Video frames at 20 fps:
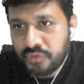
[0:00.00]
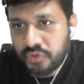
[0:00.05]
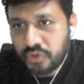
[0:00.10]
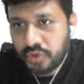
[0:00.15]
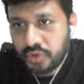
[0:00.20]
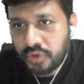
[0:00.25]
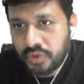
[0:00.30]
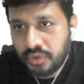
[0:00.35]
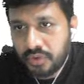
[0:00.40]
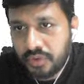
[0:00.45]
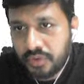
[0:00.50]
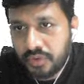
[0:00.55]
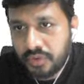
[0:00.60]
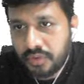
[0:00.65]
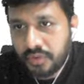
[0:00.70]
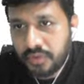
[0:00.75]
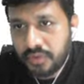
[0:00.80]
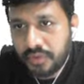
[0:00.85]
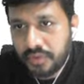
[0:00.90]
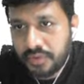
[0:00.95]
So
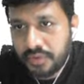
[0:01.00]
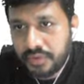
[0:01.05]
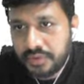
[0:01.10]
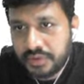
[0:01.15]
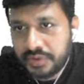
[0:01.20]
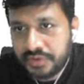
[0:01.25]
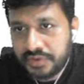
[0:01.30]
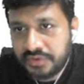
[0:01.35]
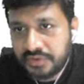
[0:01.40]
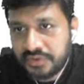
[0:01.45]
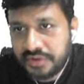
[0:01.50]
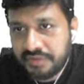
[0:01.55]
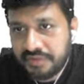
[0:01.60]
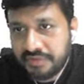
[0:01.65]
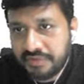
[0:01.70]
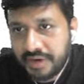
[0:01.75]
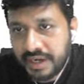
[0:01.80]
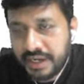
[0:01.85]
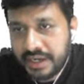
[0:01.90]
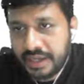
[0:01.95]
this is
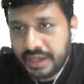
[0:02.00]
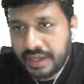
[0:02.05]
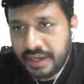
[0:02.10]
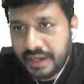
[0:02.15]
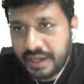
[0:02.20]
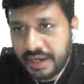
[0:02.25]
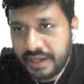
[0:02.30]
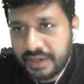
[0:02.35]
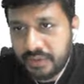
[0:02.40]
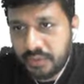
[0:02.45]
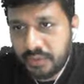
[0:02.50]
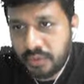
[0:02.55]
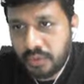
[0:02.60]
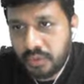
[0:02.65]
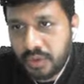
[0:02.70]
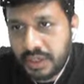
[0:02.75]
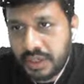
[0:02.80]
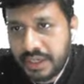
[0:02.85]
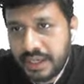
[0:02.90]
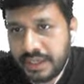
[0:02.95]
defined at
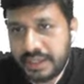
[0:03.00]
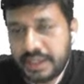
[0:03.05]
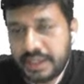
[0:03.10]
only at